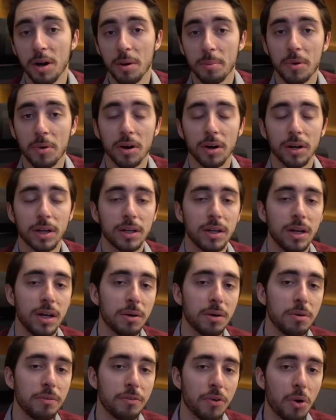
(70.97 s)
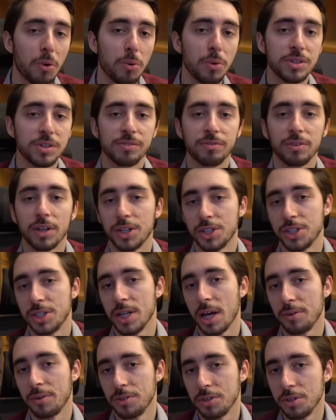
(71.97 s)
market, we've always flushed
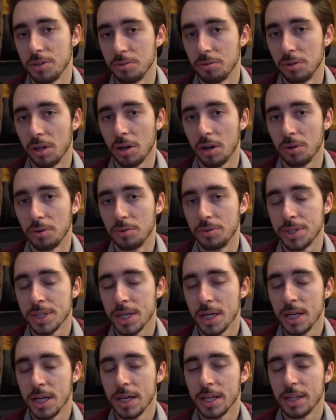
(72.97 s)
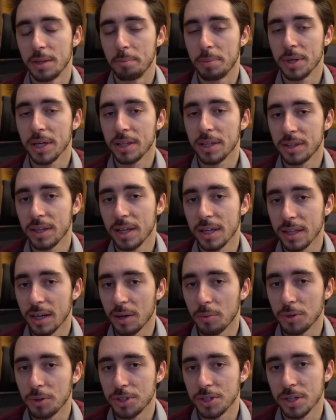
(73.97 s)
down to new lows. The big thing that I
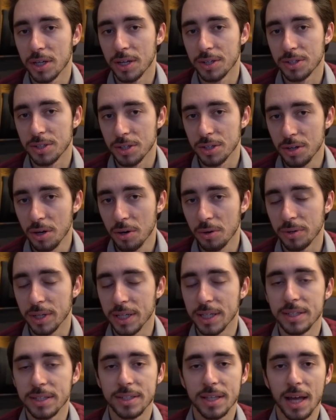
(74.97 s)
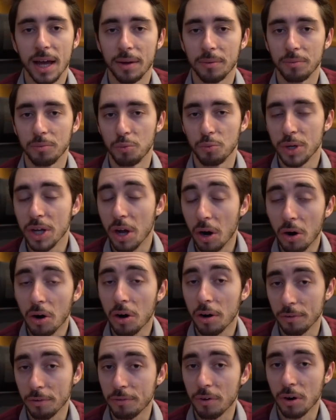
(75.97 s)
want you guys to note is that we
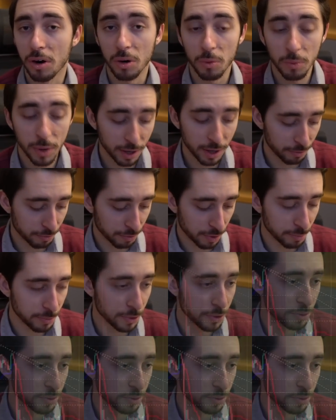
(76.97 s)
are far away from those